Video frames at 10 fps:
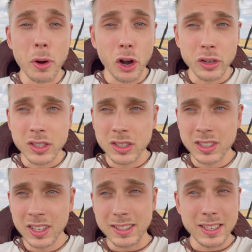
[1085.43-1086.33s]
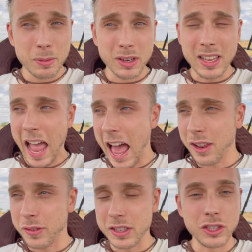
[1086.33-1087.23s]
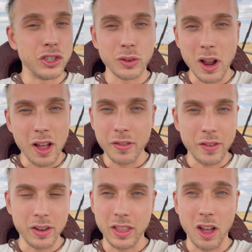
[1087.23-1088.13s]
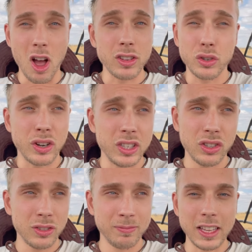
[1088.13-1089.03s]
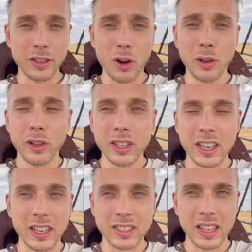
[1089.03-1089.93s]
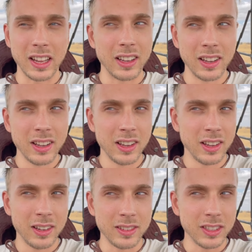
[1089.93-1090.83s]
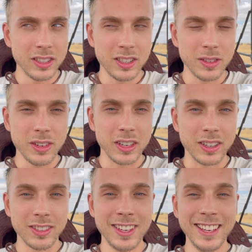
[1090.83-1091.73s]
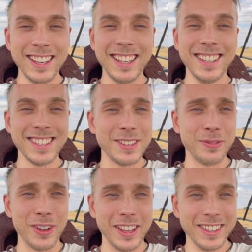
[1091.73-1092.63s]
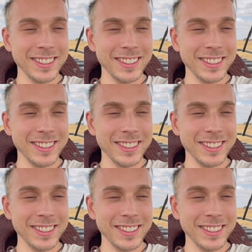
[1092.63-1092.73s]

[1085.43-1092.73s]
birds, zebras, elephants, giraffe, everything, ostrich. And they're all looking at us like, what you doing here? It's so funny.